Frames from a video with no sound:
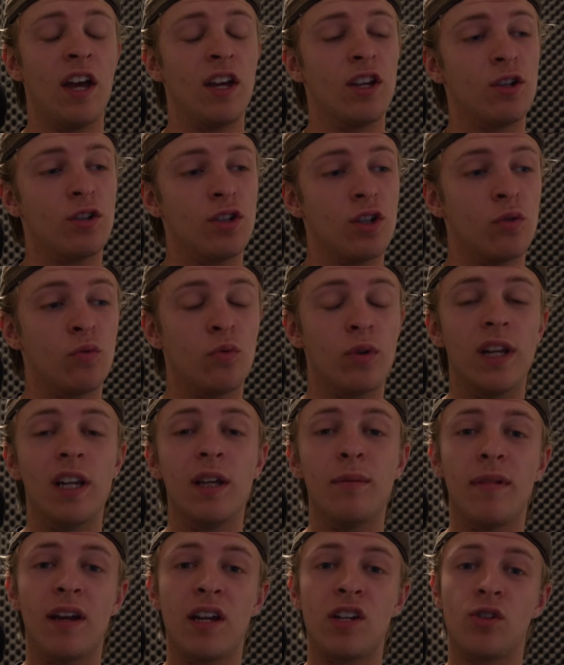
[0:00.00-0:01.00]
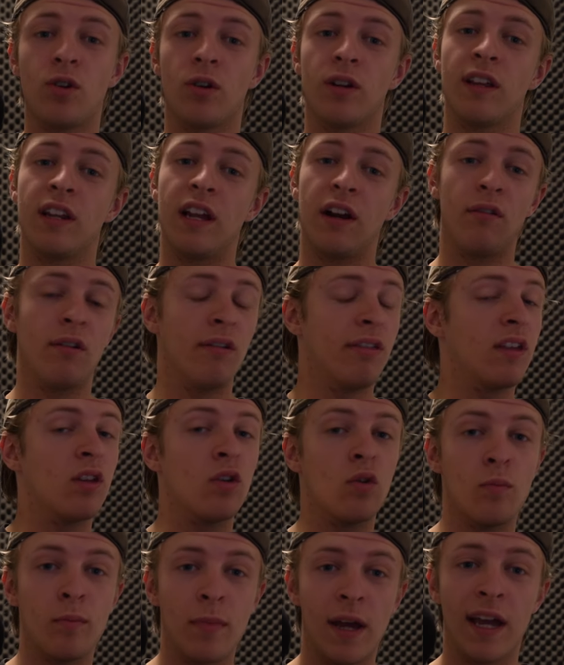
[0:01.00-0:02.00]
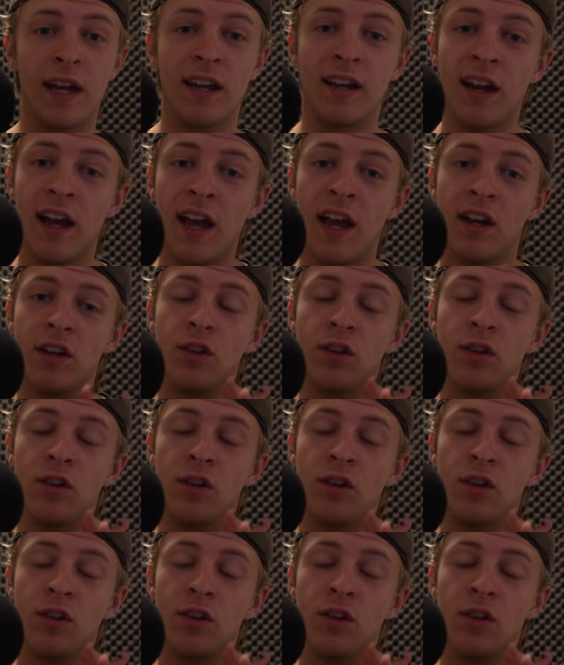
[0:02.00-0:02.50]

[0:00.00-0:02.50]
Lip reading: you should really make sure that everything you make,